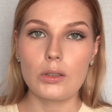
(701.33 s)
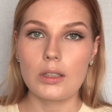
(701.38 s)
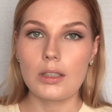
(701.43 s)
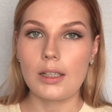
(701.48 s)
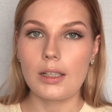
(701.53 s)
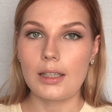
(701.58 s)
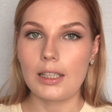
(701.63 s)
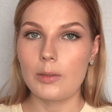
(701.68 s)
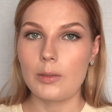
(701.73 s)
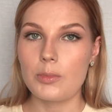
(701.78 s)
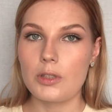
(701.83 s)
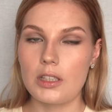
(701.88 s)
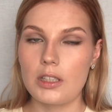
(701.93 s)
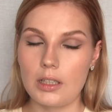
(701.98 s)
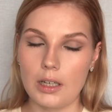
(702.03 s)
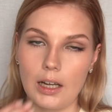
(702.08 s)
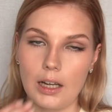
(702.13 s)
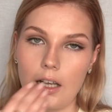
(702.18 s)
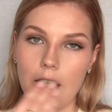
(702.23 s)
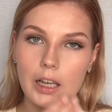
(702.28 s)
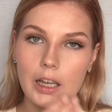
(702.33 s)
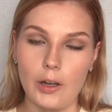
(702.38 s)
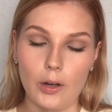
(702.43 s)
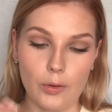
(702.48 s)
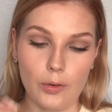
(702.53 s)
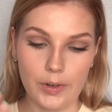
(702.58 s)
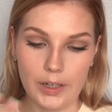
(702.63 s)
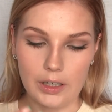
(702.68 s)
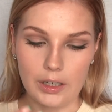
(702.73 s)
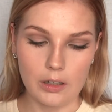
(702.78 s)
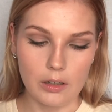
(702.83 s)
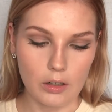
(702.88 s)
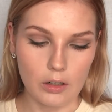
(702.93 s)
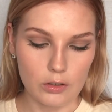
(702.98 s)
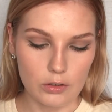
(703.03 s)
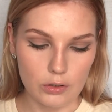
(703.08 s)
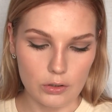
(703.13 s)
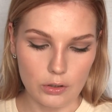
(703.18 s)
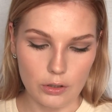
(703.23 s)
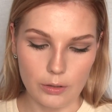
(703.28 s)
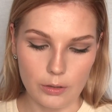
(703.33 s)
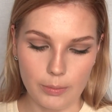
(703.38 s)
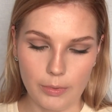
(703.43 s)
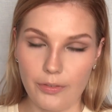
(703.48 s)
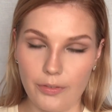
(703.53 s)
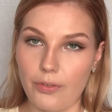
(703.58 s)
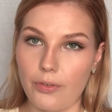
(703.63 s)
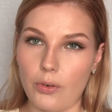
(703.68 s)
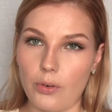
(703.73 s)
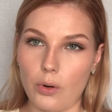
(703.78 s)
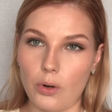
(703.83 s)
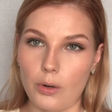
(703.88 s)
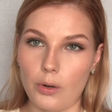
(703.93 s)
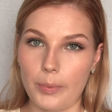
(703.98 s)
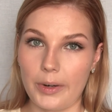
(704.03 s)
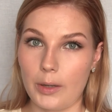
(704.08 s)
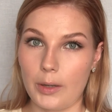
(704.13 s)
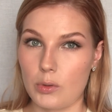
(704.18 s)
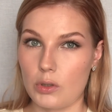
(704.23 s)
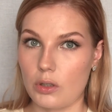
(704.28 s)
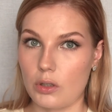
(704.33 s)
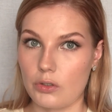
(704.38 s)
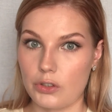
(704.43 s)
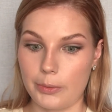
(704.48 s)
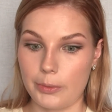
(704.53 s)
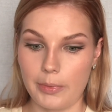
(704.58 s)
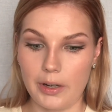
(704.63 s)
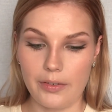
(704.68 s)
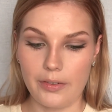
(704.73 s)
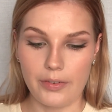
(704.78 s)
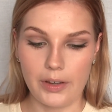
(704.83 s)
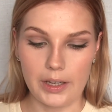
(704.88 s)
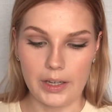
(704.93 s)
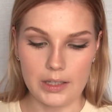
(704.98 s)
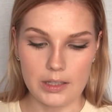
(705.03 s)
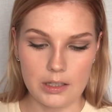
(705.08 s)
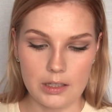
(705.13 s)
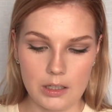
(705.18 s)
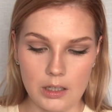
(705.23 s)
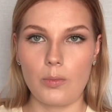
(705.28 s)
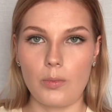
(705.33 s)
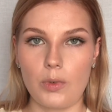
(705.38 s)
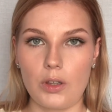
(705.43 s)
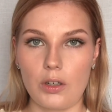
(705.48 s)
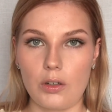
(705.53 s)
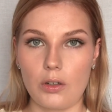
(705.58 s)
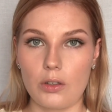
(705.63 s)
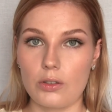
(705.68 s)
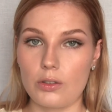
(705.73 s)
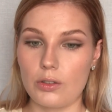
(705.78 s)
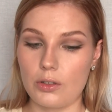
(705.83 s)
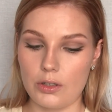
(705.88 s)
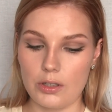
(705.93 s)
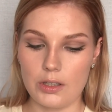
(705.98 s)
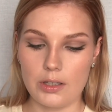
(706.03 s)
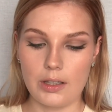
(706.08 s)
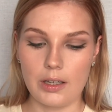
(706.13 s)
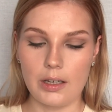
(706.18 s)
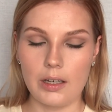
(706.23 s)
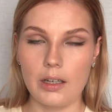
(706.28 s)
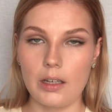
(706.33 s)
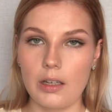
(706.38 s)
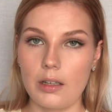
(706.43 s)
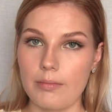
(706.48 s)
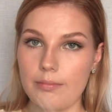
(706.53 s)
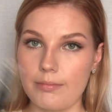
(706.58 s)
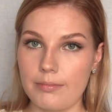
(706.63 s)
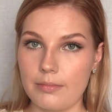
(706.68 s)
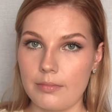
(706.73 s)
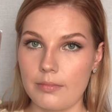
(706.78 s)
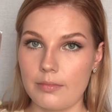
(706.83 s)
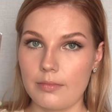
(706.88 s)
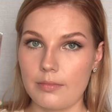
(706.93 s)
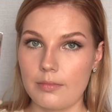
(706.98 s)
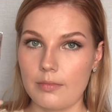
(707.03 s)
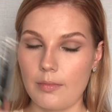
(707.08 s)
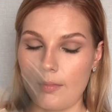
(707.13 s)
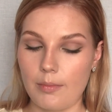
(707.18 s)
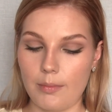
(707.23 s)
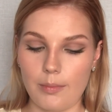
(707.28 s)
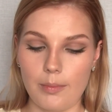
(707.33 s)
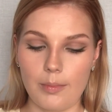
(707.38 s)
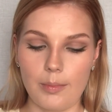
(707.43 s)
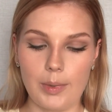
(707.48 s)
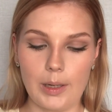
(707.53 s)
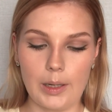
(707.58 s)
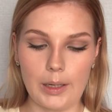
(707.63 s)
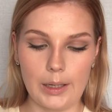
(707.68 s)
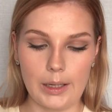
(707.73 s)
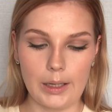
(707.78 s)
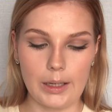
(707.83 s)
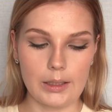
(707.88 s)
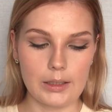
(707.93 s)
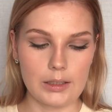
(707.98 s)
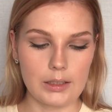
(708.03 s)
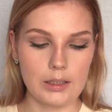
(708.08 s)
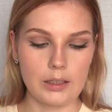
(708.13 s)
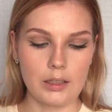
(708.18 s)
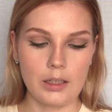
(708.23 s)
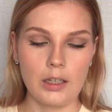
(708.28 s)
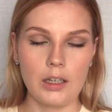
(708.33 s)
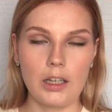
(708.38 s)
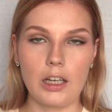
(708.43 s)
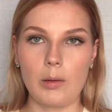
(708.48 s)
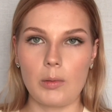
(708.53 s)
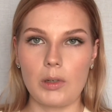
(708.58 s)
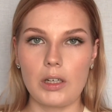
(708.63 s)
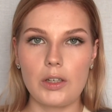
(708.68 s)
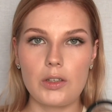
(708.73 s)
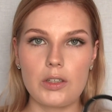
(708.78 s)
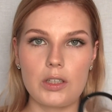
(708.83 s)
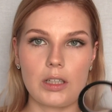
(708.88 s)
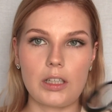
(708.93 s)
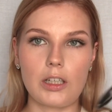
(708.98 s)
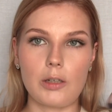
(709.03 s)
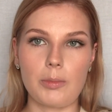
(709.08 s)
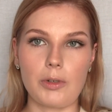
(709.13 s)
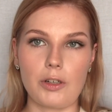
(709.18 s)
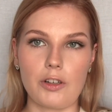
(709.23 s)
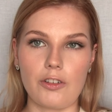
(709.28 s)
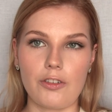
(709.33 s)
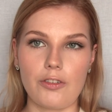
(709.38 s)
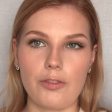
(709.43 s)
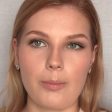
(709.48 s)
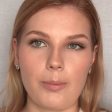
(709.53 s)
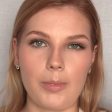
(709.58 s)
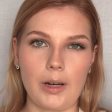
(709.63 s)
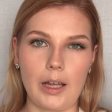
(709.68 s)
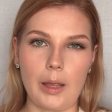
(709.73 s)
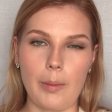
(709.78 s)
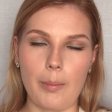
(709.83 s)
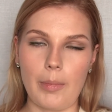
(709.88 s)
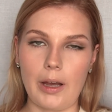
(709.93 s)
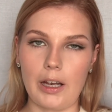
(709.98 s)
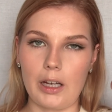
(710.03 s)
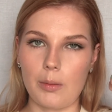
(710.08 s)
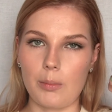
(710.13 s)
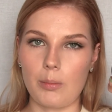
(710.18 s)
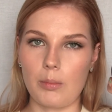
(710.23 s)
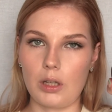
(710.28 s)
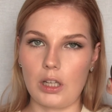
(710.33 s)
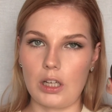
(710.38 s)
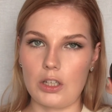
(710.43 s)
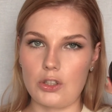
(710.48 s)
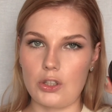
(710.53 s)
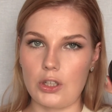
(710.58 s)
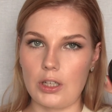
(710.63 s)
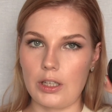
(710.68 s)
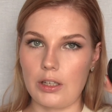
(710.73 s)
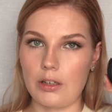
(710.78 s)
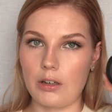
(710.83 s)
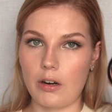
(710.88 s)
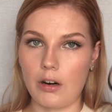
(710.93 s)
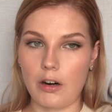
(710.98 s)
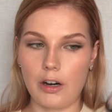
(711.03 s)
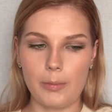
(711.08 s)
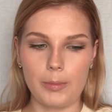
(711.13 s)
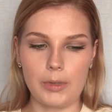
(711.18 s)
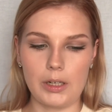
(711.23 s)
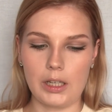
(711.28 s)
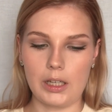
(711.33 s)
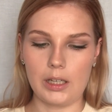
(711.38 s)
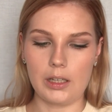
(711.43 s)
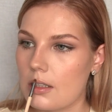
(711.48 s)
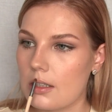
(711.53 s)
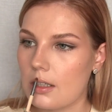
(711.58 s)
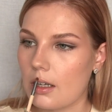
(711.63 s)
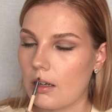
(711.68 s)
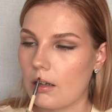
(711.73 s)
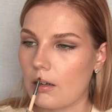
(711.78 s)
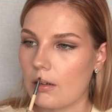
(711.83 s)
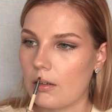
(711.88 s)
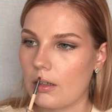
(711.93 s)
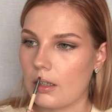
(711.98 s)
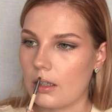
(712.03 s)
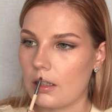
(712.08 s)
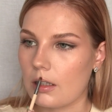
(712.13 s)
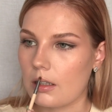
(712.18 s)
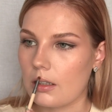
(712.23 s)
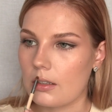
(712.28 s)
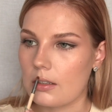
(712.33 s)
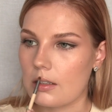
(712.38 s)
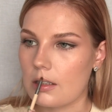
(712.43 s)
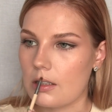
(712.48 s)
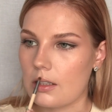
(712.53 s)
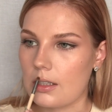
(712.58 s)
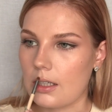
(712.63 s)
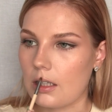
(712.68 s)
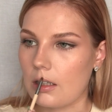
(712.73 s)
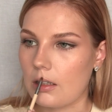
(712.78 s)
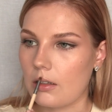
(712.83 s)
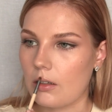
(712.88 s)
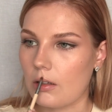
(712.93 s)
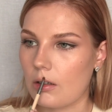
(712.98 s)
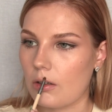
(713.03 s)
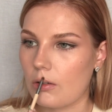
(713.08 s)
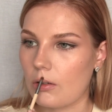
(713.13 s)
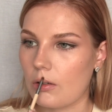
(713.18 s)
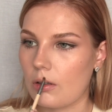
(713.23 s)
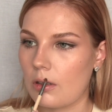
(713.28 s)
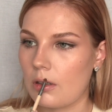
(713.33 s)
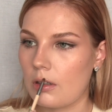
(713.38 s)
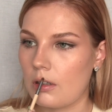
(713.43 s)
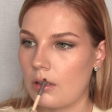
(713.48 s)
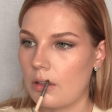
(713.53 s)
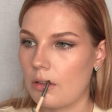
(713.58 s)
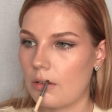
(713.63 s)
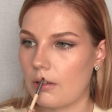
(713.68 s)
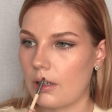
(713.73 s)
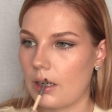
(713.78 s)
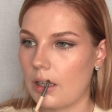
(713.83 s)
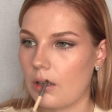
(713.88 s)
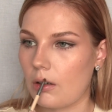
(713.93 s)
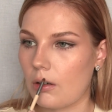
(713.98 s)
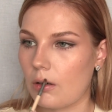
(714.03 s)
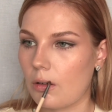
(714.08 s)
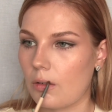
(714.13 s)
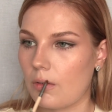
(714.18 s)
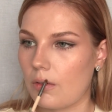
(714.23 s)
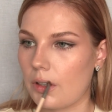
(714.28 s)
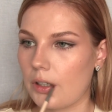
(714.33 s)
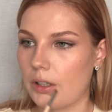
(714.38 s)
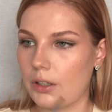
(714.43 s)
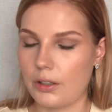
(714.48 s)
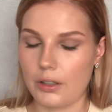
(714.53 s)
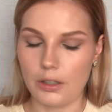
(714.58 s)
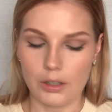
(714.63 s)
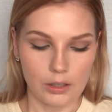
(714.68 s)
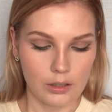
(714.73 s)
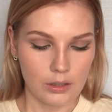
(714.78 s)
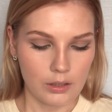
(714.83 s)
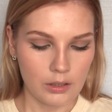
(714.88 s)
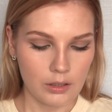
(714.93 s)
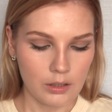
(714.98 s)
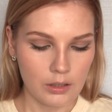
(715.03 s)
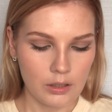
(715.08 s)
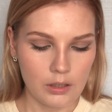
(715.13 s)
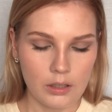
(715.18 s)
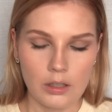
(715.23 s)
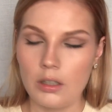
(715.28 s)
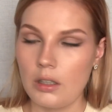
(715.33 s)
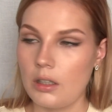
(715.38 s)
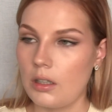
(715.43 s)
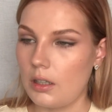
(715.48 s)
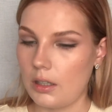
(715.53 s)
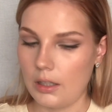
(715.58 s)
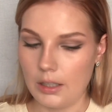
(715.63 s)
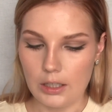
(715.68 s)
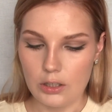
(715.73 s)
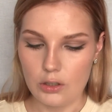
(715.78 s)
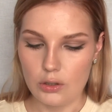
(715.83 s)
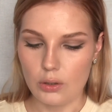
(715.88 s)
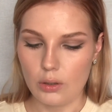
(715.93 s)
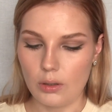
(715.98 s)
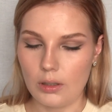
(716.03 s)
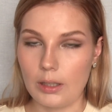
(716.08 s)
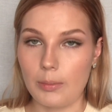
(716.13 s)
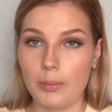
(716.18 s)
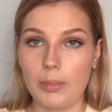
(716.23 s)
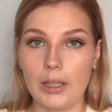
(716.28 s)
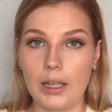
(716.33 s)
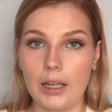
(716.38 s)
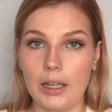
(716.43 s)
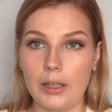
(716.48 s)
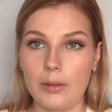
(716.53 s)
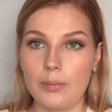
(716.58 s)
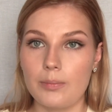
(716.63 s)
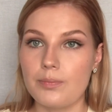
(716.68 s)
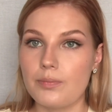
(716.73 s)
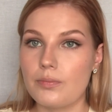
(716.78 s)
to the lips. I already contoured before when I was contouring my face with a contour stick, but I'm gonna use a little bit of my MAC blush in Harmony. So just gonna go right over your natural lip line